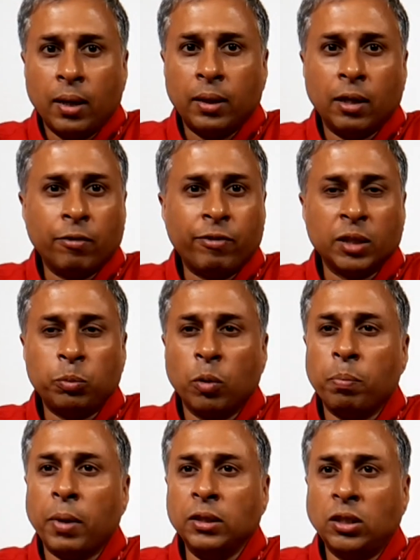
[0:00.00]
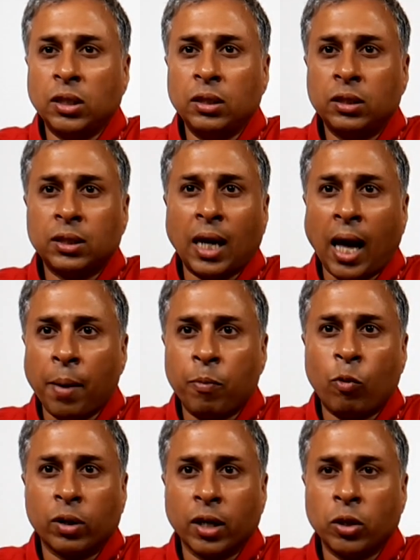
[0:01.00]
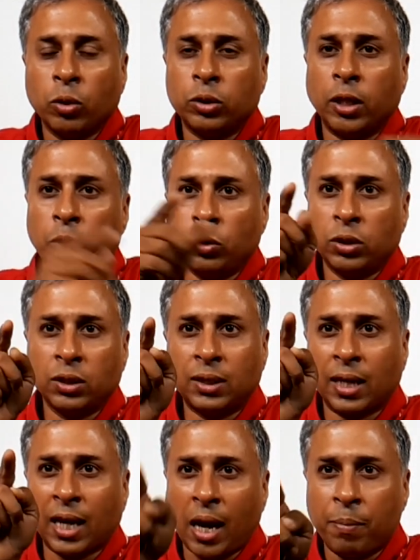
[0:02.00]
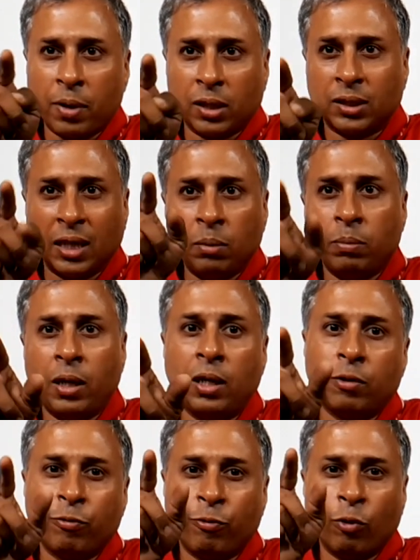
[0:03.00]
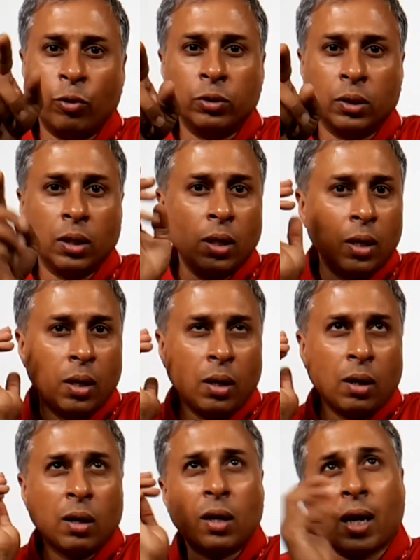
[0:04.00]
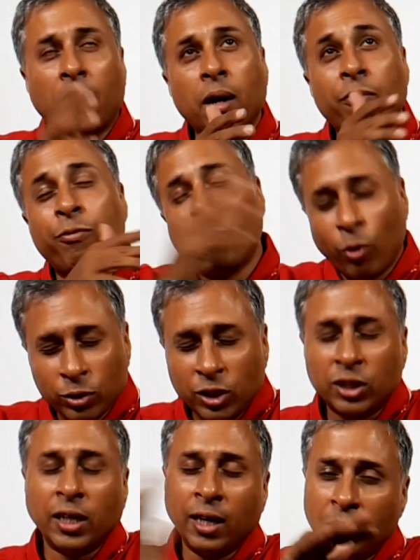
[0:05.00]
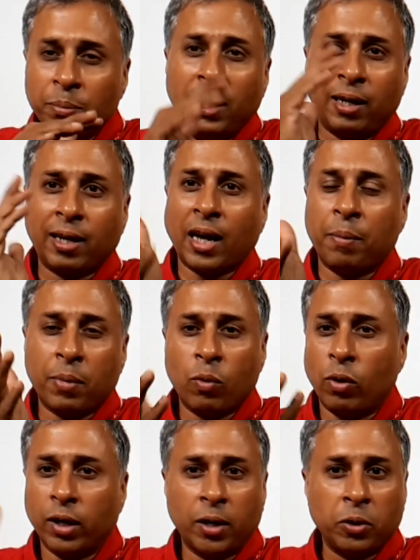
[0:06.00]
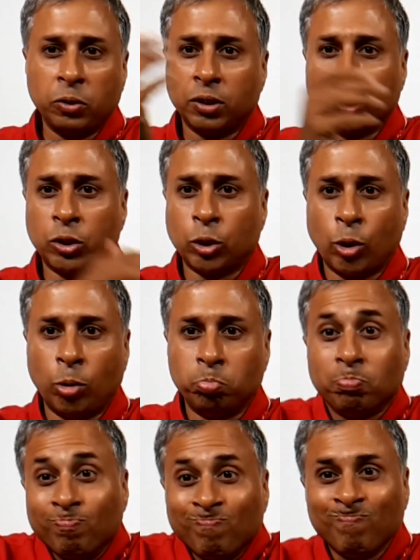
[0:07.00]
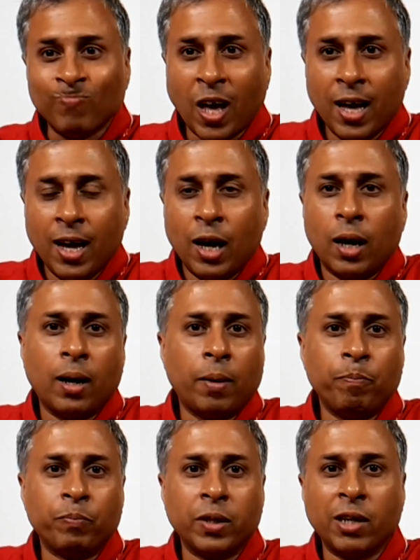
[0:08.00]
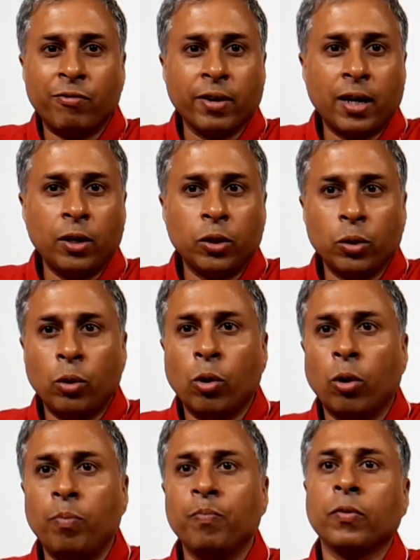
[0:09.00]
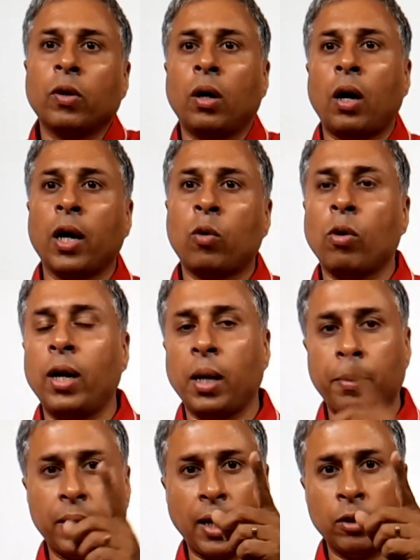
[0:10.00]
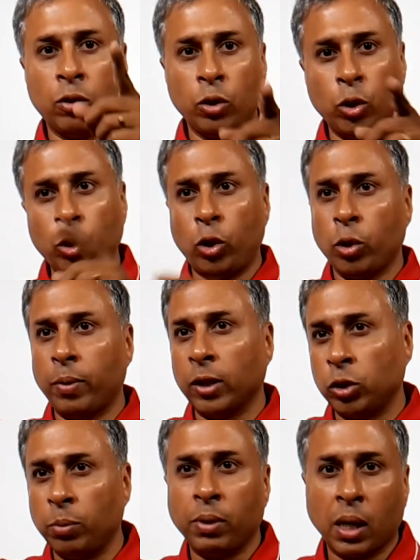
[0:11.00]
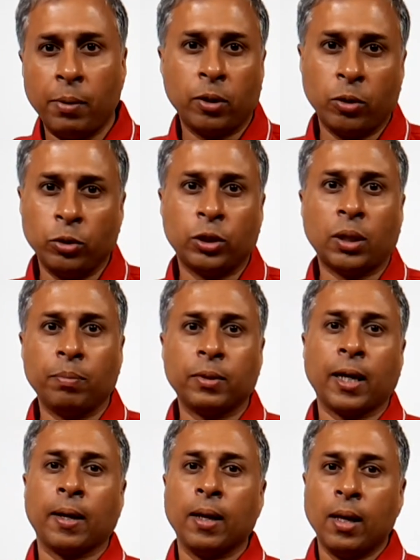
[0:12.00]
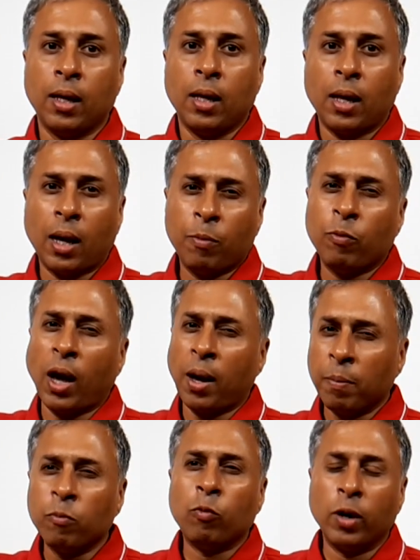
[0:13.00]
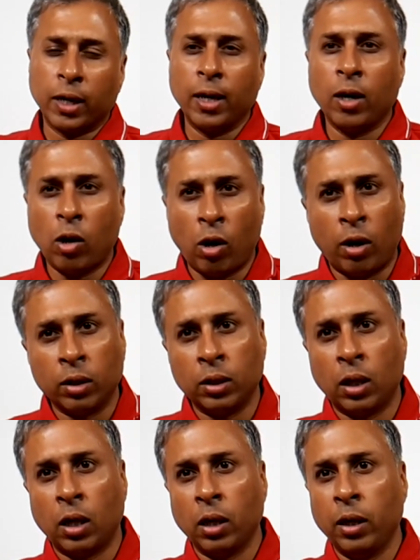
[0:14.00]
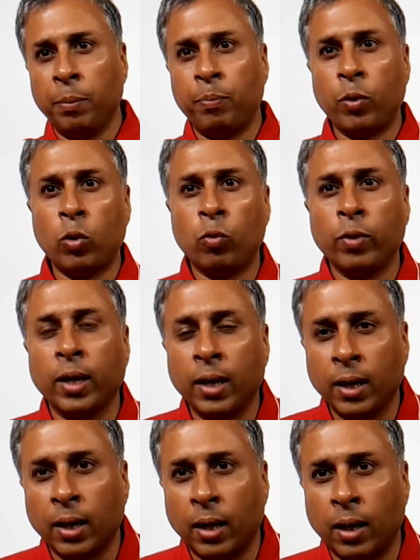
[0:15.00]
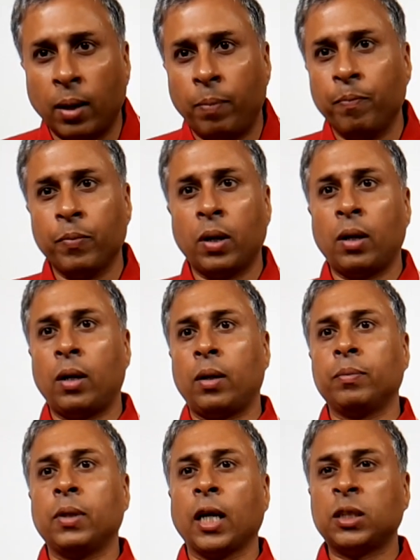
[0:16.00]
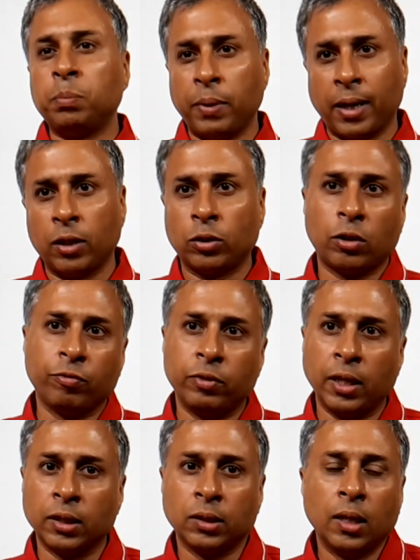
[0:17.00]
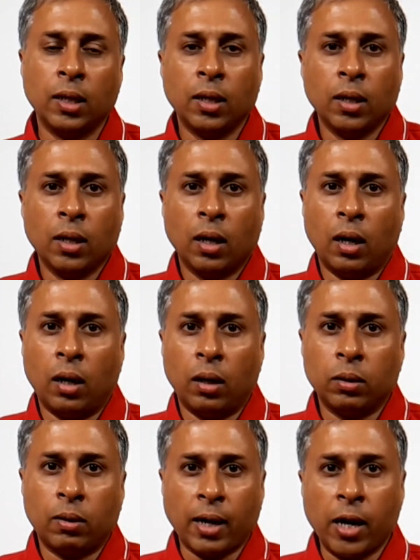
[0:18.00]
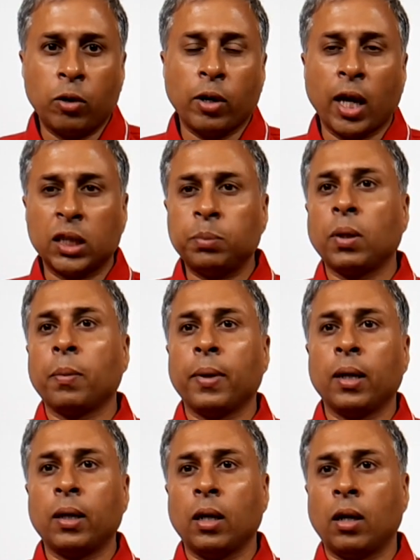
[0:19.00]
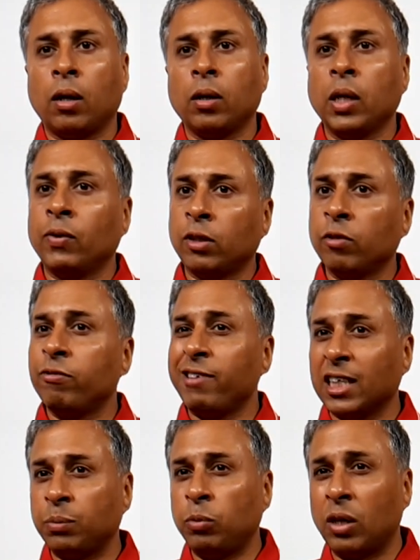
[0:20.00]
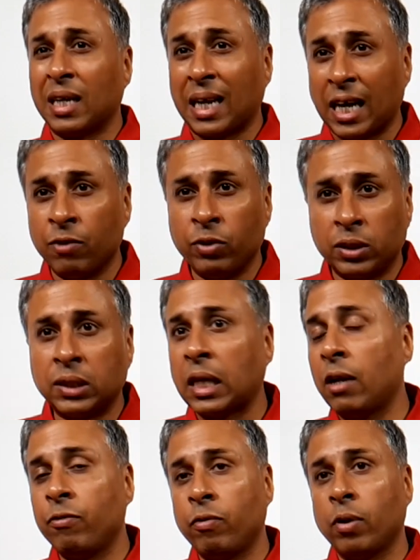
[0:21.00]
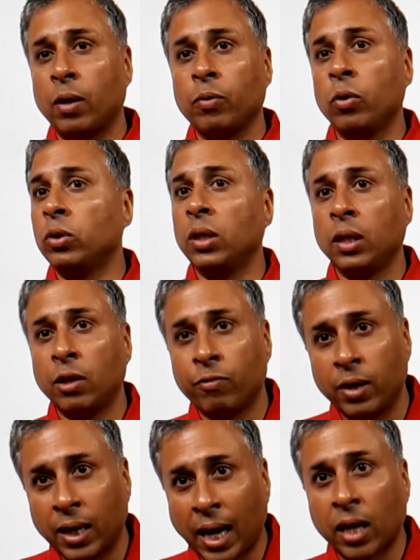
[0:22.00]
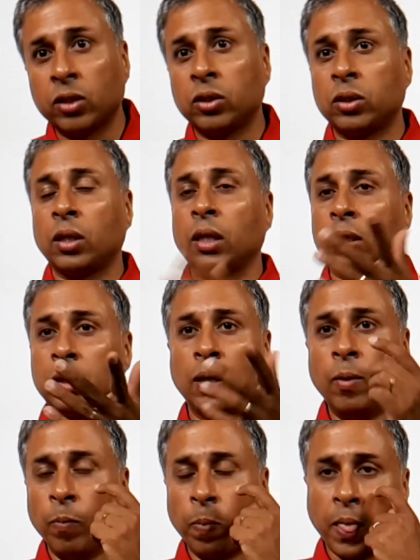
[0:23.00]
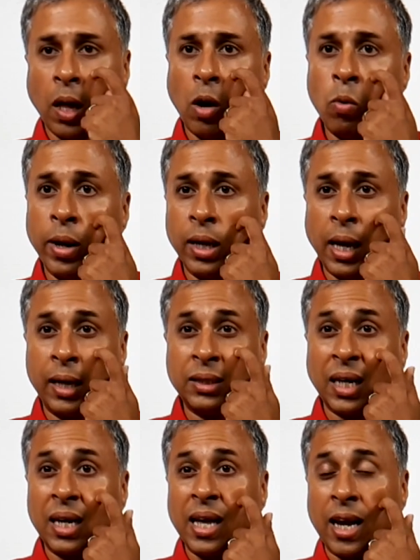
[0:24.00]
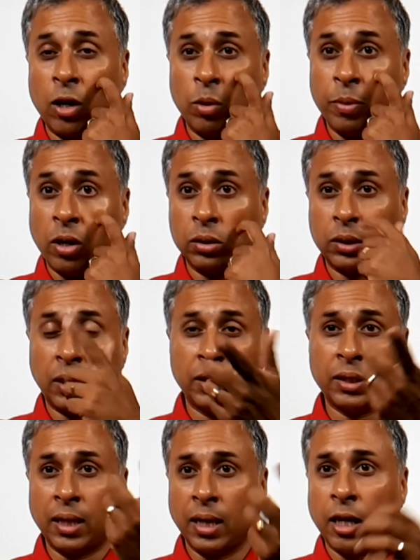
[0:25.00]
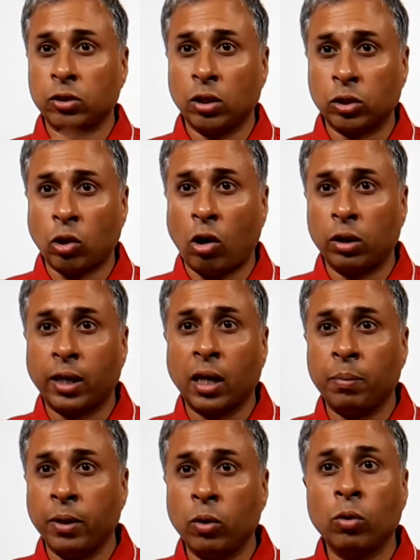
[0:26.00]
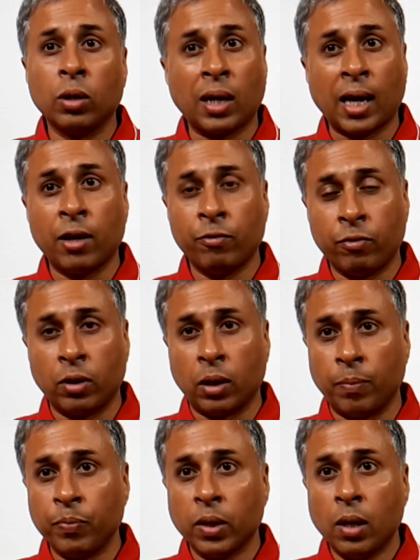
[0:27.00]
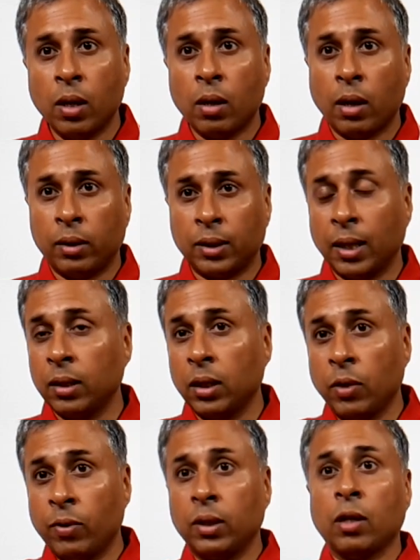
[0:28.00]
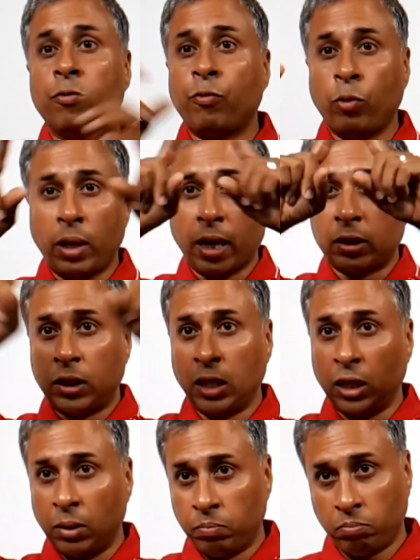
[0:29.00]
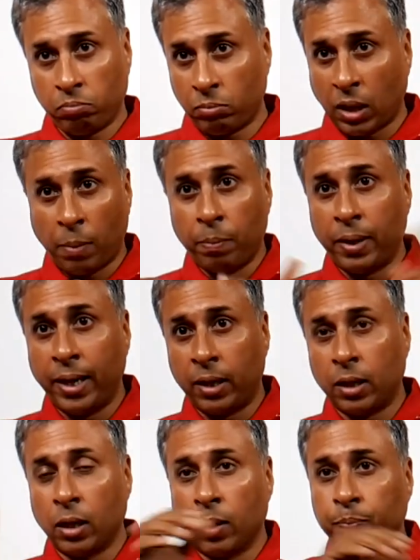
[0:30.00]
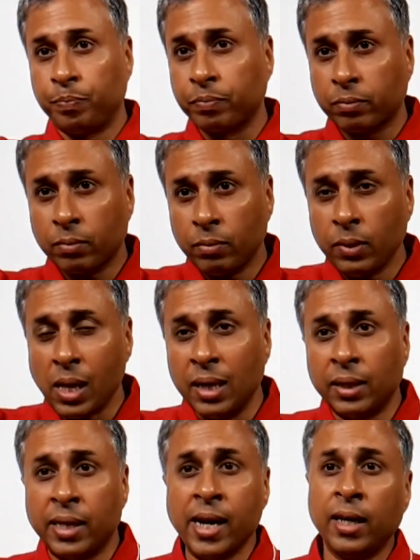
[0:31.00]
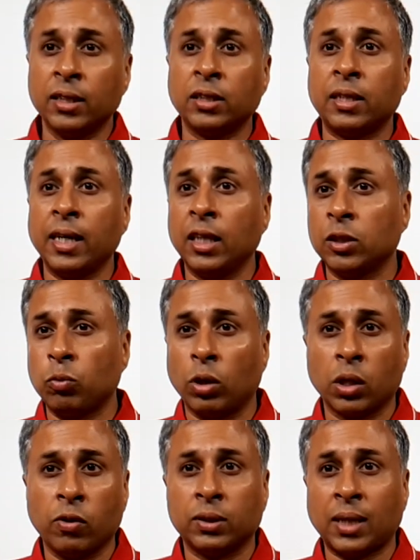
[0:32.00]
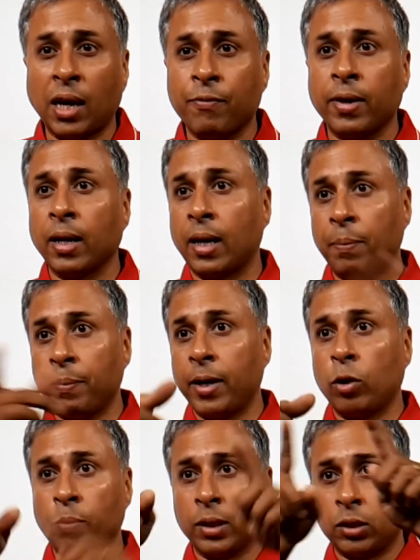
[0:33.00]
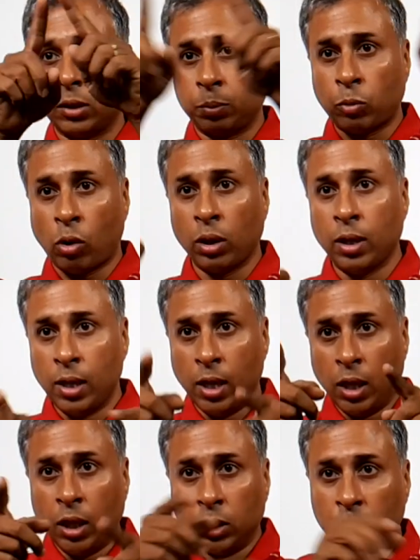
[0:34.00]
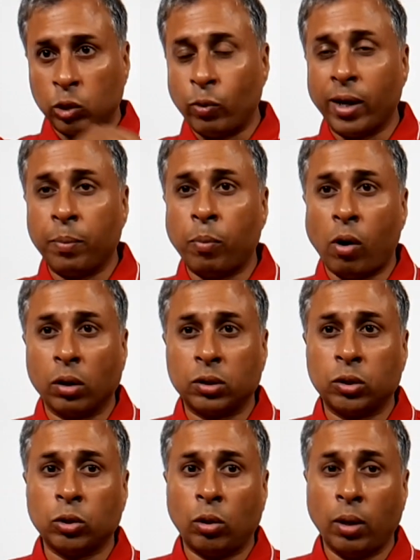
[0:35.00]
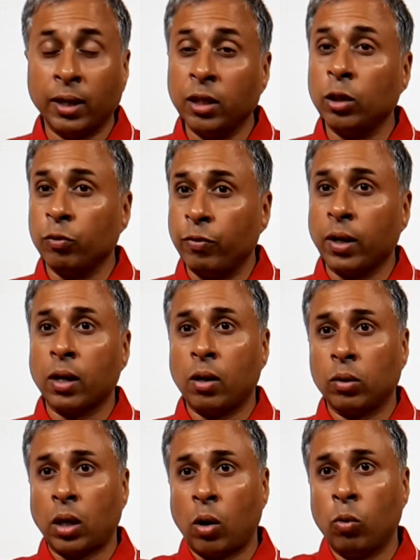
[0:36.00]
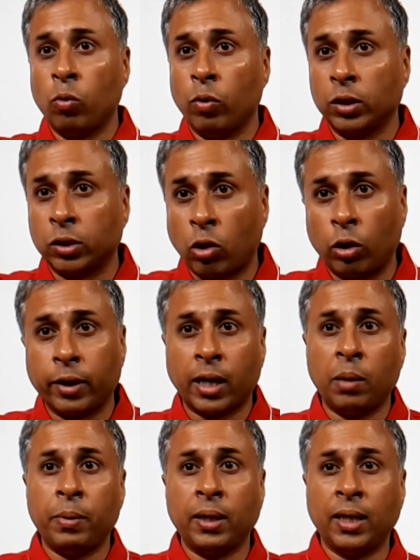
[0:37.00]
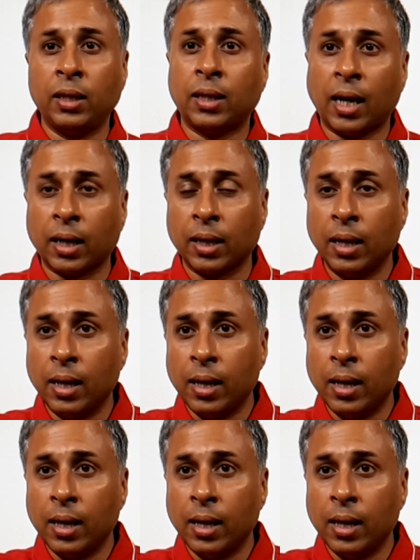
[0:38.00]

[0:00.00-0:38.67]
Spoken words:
The Facebook Mentions app what I use, it uses the camera's inbuilt phone's inbuilt camera what it uses. So difficult to go high quality, but I know YouTube I should be able to do something. I'm working on improving the experience of this, trying to experiment even on Facebook Live itself, using different accessories, how exactly I can do, because recently I saw Scott Kelby go live, and then even a full HD complete theater screen is what he was having compared to my small square box. So I need to figure out how Scott Kelby did that,